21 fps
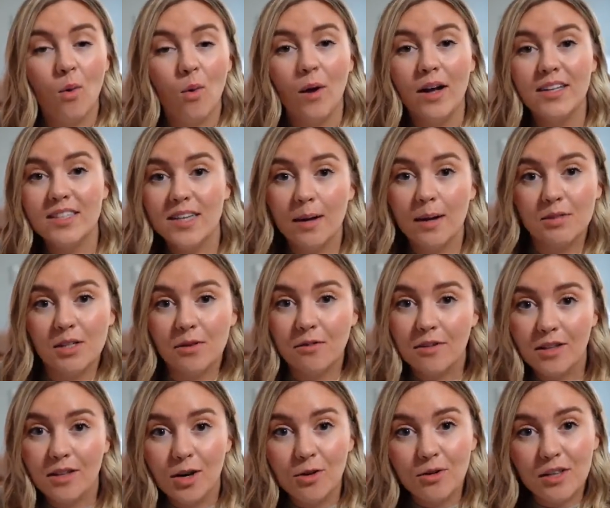what types
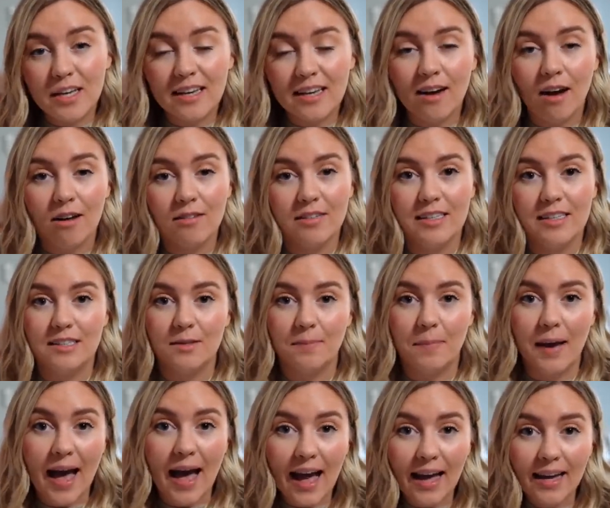of clothing I'll need to
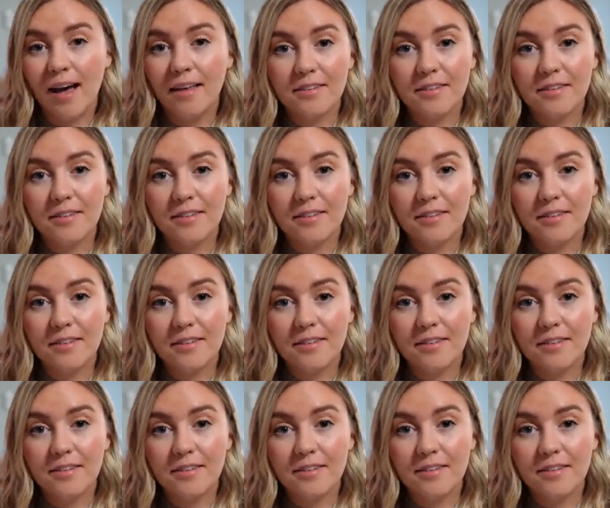pack.